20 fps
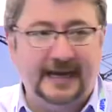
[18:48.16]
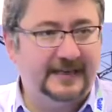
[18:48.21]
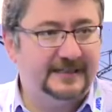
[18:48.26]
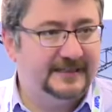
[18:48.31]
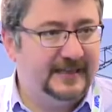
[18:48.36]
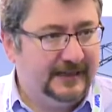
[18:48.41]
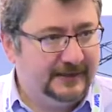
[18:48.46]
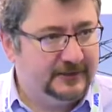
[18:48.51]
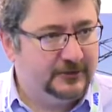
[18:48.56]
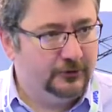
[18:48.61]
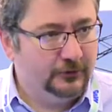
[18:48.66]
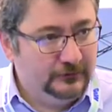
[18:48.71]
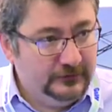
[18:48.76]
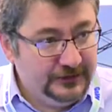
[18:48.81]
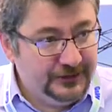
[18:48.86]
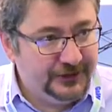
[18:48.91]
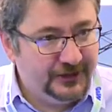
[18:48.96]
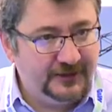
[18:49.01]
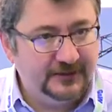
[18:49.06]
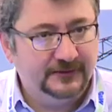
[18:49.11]
exact
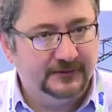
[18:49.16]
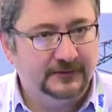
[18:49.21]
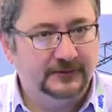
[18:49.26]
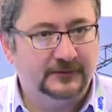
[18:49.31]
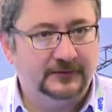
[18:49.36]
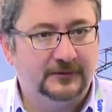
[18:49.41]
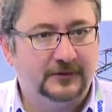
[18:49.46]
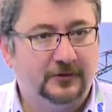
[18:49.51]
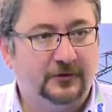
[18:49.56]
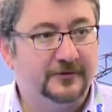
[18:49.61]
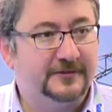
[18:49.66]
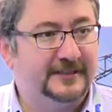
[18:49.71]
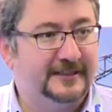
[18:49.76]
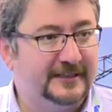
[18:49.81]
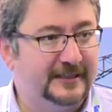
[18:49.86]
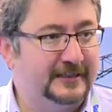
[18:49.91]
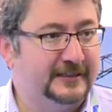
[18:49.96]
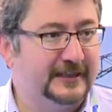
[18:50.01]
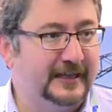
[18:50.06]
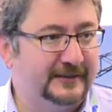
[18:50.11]
solution,
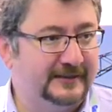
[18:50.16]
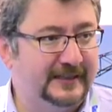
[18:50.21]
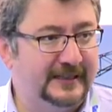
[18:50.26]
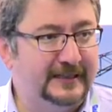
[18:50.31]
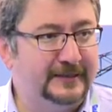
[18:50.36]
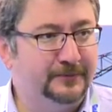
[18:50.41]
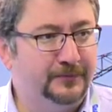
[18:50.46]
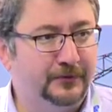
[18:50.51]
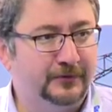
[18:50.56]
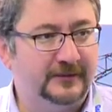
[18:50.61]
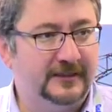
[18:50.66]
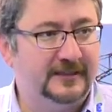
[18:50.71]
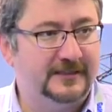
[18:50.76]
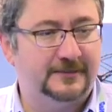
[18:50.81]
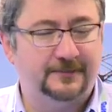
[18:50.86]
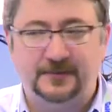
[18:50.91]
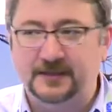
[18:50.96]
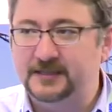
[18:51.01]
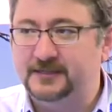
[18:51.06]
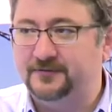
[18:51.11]
considering that the input is
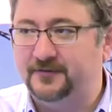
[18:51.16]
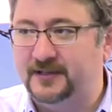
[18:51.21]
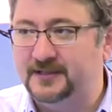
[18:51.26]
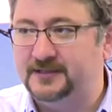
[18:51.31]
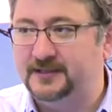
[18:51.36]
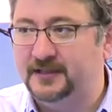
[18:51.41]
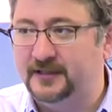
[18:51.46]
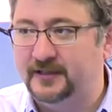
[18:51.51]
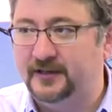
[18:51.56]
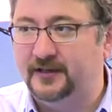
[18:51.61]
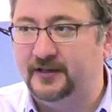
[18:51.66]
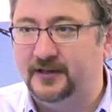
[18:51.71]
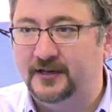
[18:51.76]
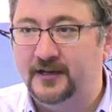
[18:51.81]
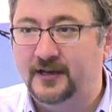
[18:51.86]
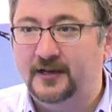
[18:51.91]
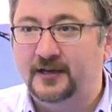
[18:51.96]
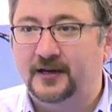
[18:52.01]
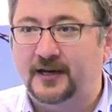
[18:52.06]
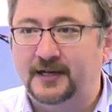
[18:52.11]
piecewise linear.
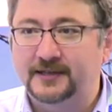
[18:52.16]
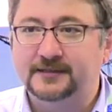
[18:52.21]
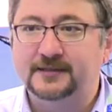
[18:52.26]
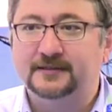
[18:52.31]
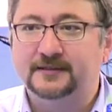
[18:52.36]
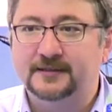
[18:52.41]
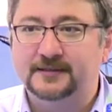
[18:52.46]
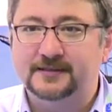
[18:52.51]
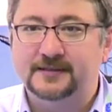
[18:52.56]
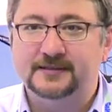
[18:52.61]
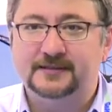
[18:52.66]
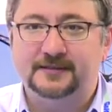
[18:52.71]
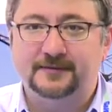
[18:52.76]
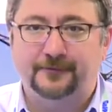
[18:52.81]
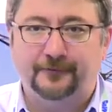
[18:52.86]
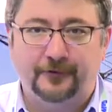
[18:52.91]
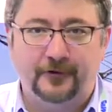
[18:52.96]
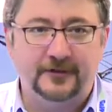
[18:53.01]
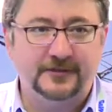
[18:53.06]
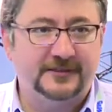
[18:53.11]
I think this is the
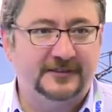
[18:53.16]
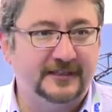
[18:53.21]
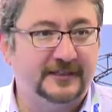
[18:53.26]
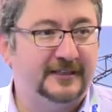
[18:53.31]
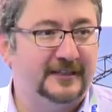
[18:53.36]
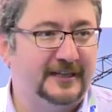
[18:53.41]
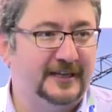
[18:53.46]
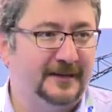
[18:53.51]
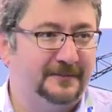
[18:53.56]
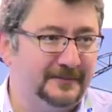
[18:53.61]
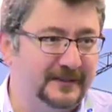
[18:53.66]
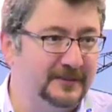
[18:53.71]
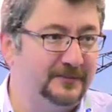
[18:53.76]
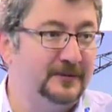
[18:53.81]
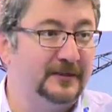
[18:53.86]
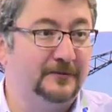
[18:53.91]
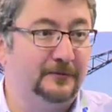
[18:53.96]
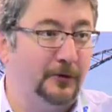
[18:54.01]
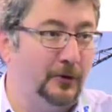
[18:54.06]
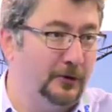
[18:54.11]
first in
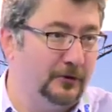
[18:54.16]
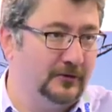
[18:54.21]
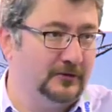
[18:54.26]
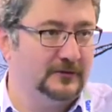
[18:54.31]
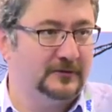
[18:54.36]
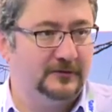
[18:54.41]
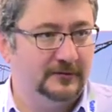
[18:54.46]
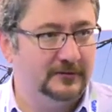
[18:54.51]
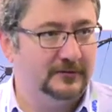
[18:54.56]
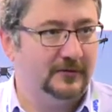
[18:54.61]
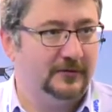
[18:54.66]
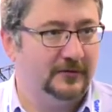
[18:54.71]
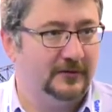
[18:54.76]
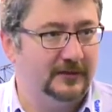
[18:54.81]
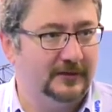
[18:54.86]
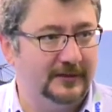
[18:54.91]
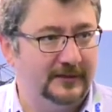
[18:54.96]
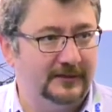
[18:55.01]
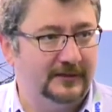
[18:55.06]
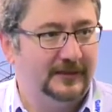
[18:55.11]
EMTP world,
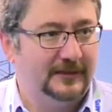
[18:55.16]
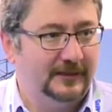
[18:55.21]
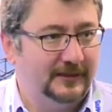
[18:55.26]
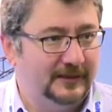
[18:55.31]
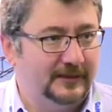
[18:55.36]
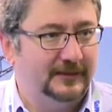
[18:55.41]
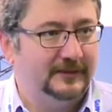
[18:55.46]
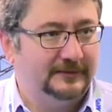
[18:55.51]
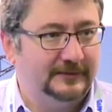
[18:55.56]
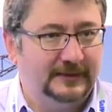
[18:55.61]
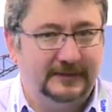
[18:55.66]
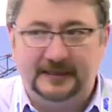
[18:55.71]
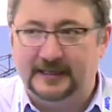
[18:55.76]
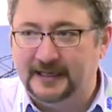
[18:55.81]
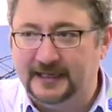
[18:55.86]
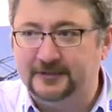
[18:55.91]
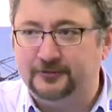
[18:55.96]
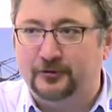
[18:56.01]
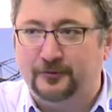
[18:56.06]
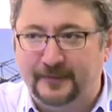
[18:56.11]
or the
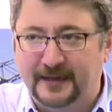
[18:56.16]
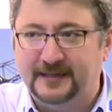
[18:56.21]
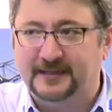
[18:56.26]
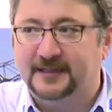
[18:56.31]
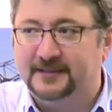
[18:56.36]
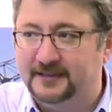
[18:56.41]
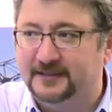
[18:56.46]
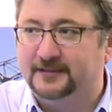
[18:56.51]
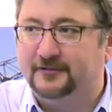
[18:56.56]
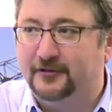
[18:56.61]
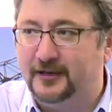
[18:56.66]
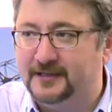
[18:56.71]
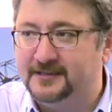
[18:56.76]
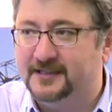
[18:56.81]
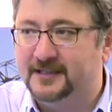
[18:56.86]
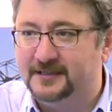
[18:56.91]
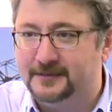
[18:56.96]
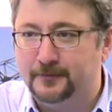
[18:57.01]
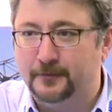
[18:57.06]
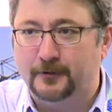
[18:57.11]
electromagnetic
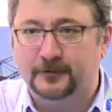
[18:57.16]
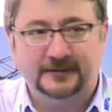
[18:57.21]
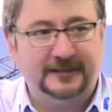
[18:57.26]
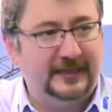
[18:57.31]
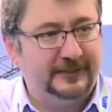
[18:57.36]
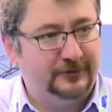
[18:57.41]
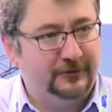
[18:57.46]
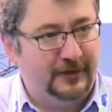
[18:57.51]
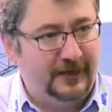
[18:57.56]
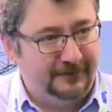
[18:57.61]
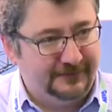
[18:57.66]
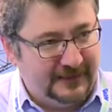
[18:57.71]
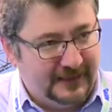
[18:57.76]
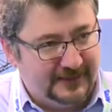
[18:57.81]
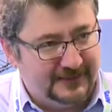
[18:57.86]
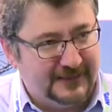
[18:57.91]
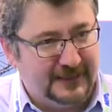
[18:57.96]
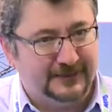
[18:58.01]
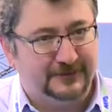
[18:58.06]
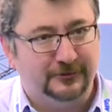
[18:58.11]
transients world, that you have the
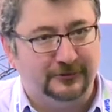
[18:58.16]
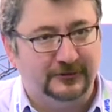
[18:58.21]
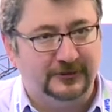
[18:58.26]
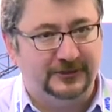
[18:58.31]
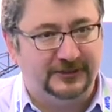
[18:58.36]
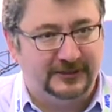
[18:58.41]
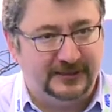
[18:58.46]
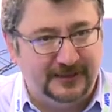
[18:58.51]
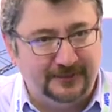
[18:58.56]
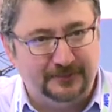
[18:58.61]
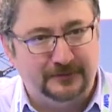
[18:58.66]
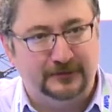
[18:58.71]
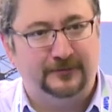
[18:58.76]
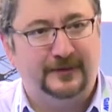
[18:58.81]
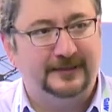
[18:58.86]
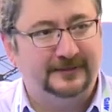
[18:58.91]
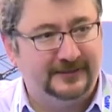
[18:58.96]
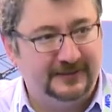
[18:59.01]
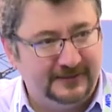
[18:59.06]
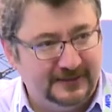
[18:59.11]
exact solution
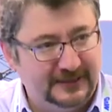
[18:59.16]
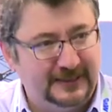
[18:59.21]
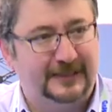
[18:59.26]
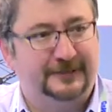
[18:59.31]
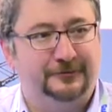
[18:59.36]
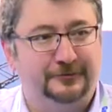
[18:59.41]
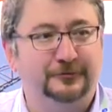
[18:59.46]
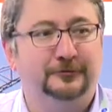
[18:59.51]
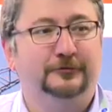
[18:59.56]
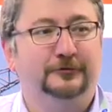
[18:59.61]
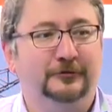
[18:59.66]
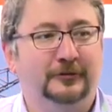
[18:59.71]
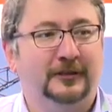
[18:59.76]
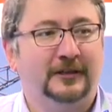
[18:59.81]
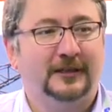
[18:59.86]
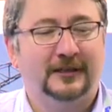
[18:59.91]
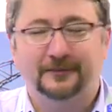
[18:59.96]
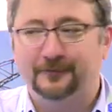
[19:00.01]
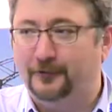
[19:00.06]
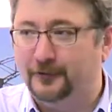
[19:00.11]
implemented in a tool
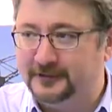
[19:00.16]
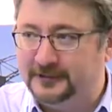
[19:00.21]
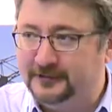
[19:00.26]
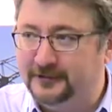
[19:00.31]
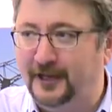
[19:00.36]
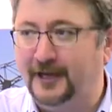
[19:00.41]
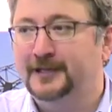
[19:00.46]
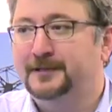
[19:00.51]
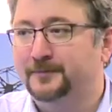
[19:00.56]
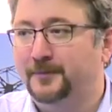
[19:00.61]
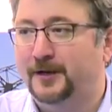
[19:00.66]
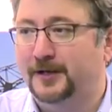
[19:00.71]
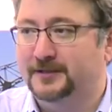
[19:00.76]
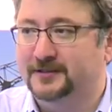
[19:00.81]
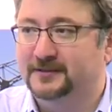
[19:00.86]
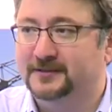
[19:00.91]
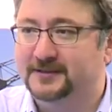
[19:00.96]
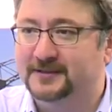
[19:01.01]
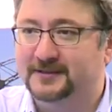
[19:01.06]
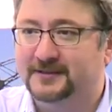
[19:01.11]
for the line
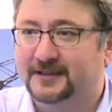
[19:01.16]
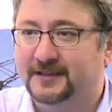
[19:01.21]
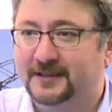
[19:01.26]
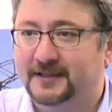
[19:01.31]
models.